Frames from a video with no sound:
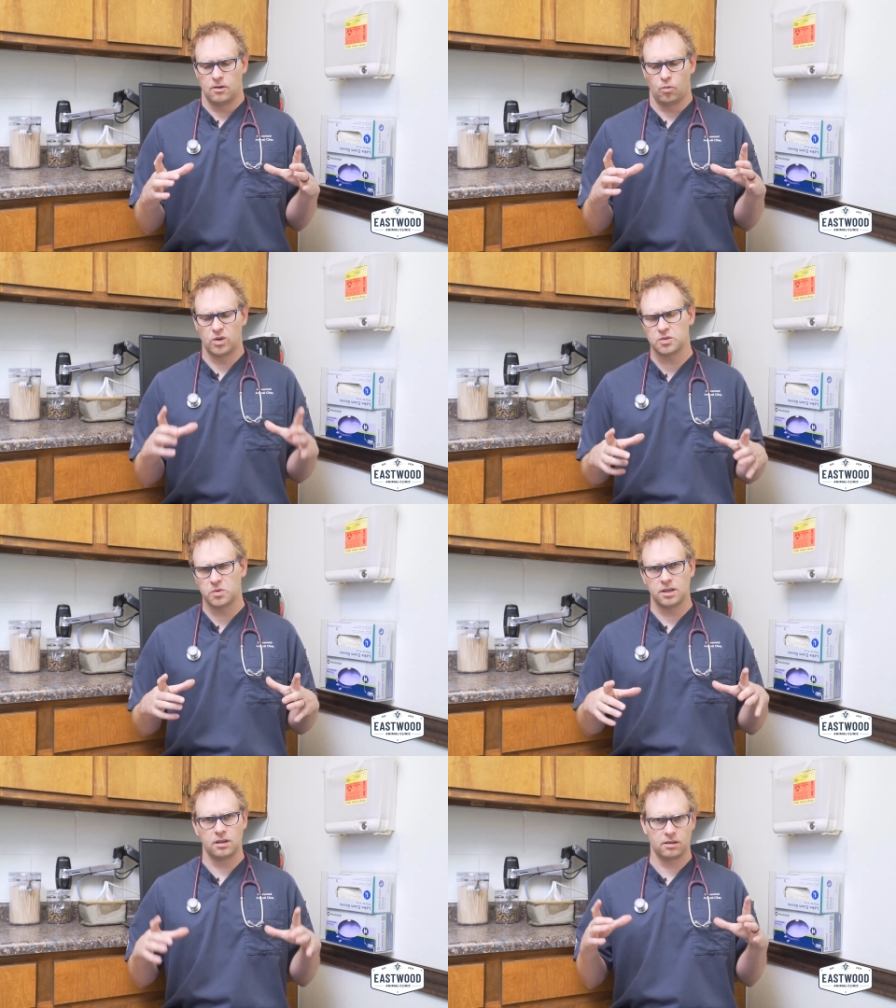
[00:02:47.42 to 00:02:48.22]
Once
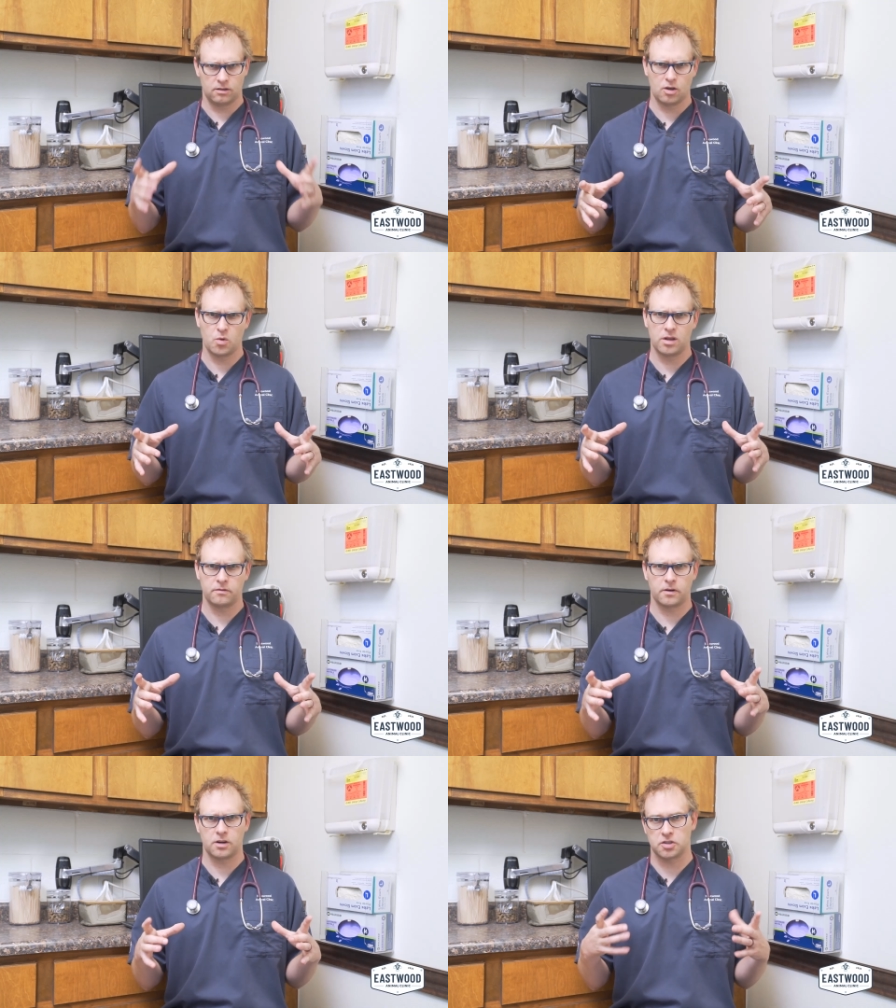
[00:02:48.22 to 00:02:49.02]
we go in
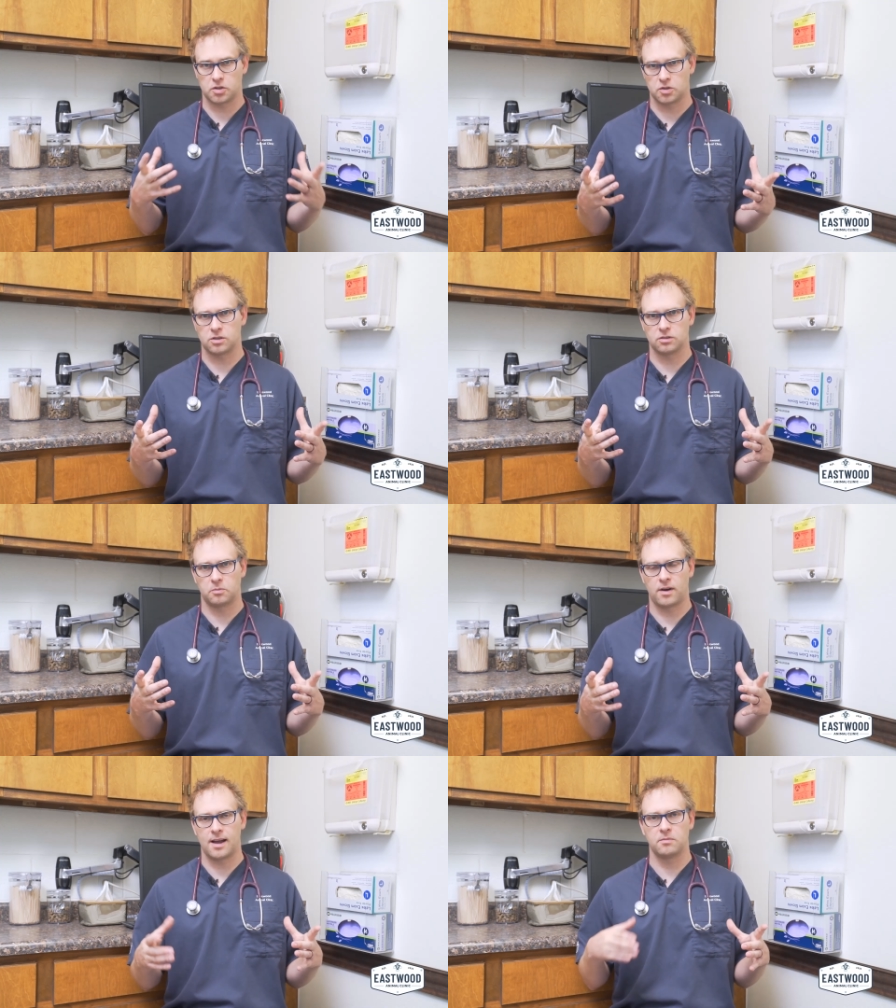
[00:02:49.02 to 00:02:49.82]
for our surgical
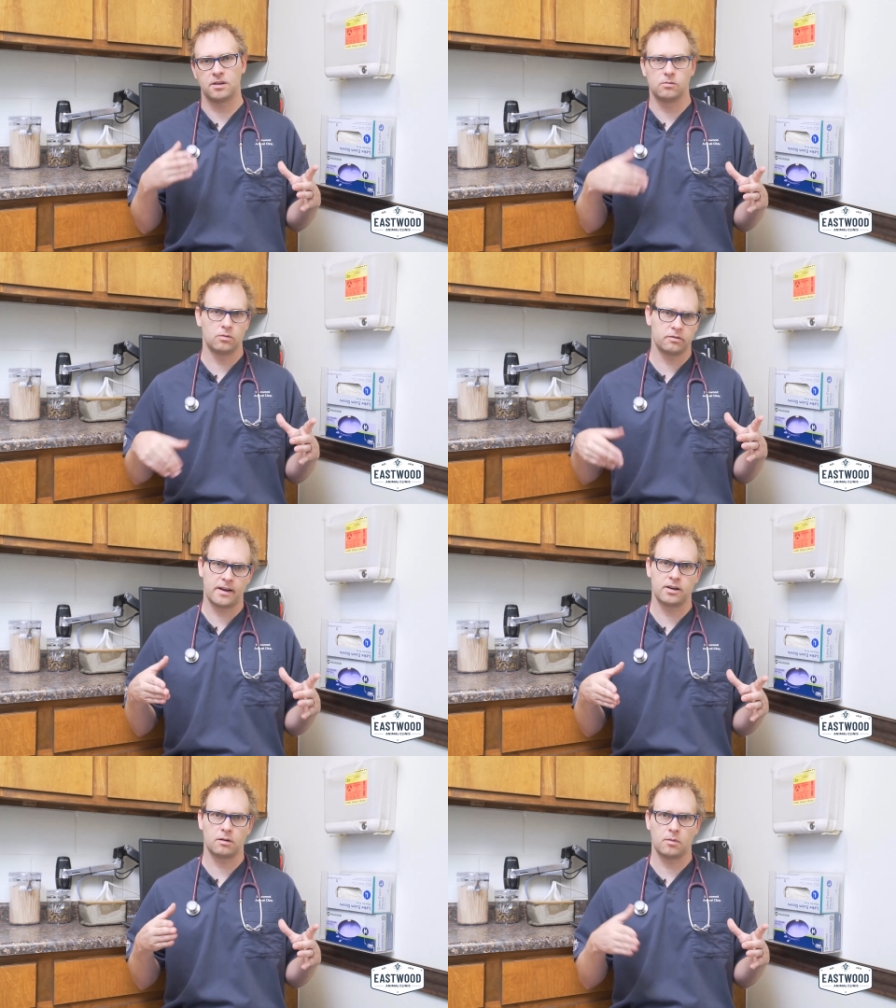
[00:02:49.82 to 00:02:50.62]
debridement, we'll
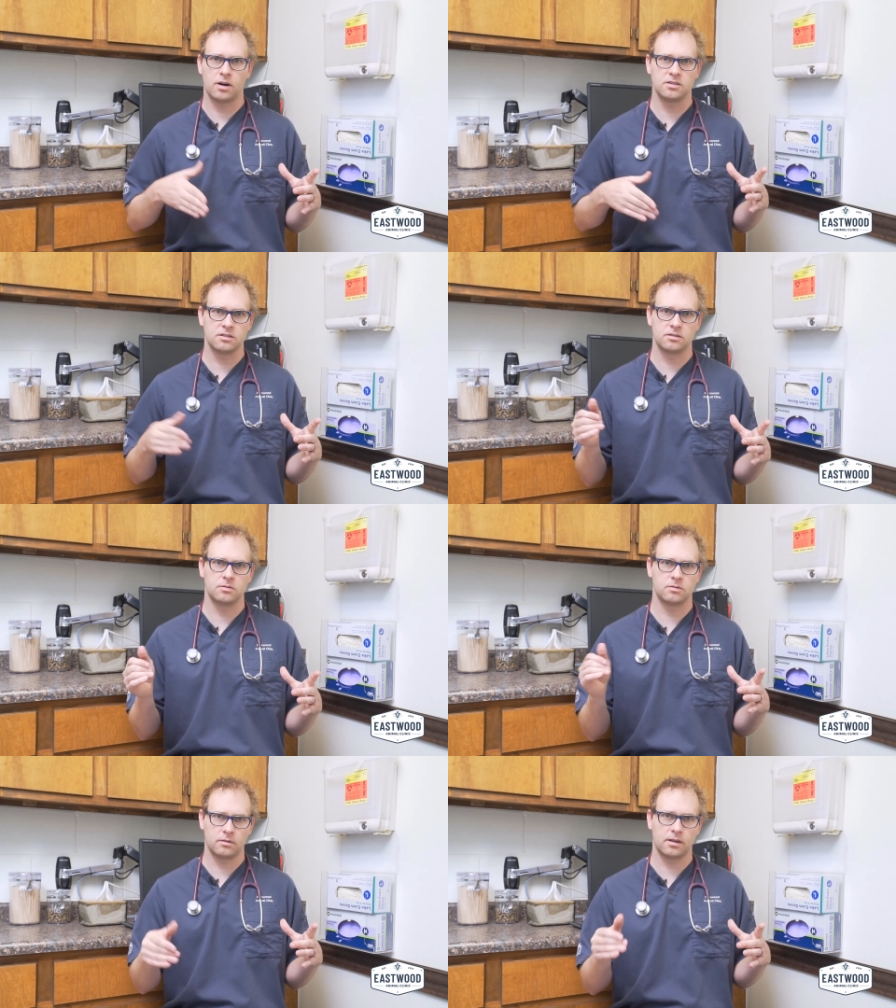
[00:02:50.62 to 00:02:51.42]
find our margins,
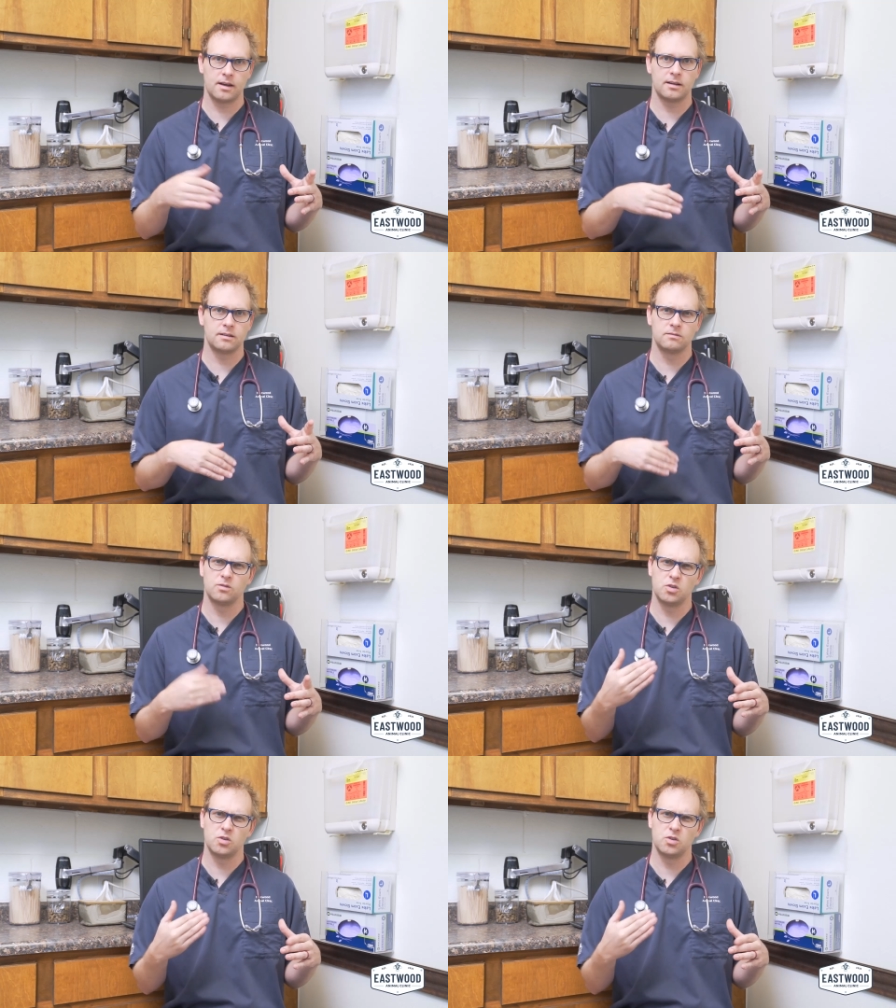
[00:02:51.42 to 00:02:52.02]
cut it.